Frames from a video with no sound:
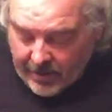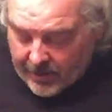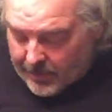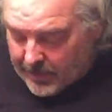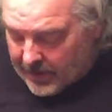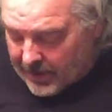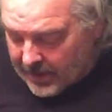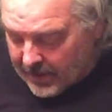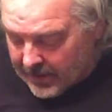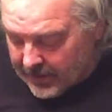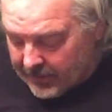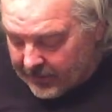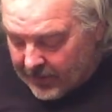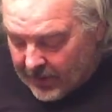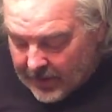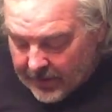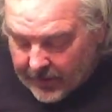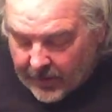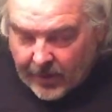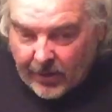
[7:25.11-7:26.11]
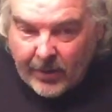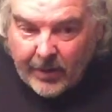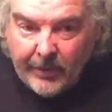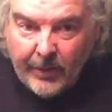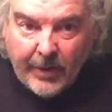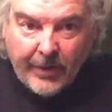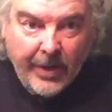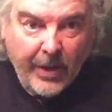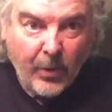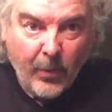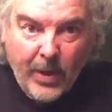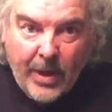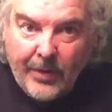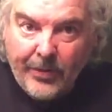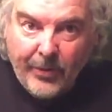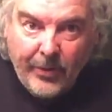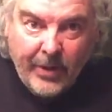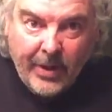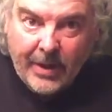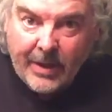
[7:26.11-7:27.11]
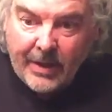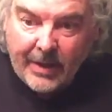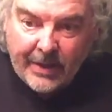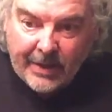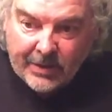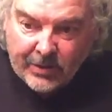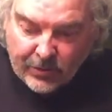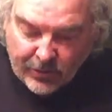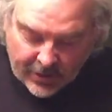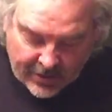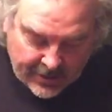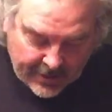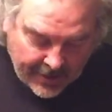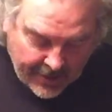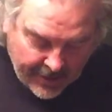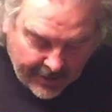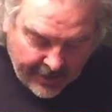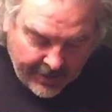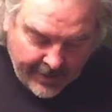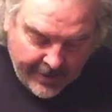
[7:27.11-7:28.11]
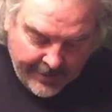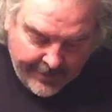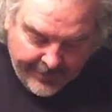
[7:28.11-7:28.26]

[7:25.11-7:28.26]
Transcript: because they don't have all that weight. They're not going to get stretched out.